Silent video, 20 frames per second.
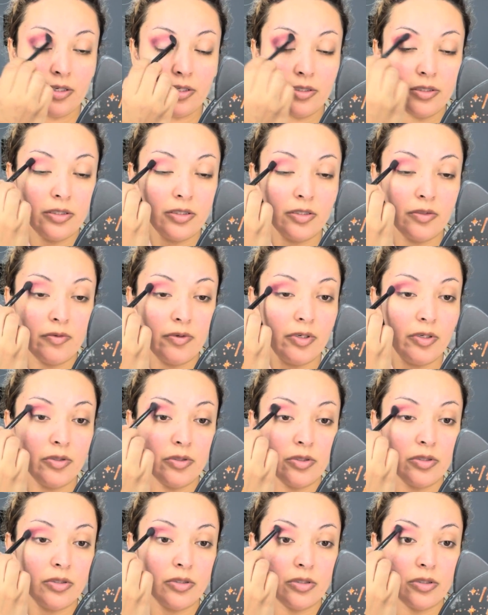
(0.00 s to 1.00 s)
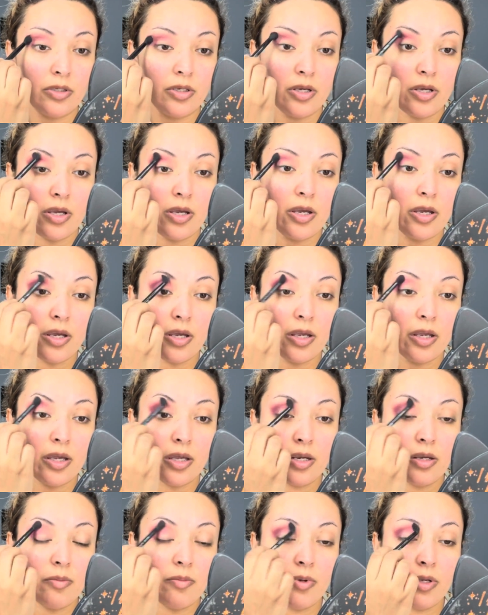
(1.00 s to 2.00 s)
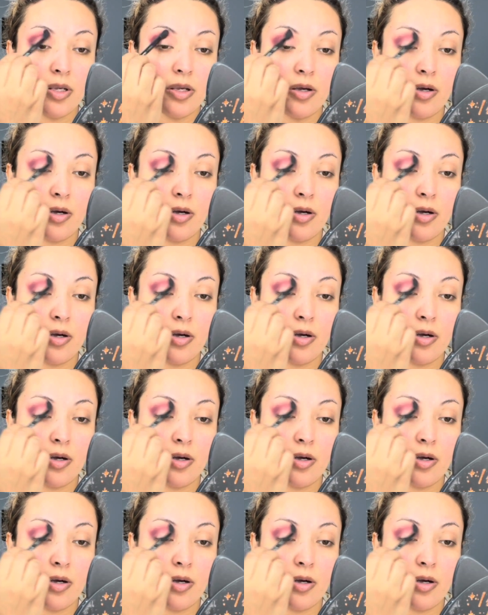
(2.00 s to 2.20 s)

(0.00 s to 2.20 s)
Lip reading: This video's gonna be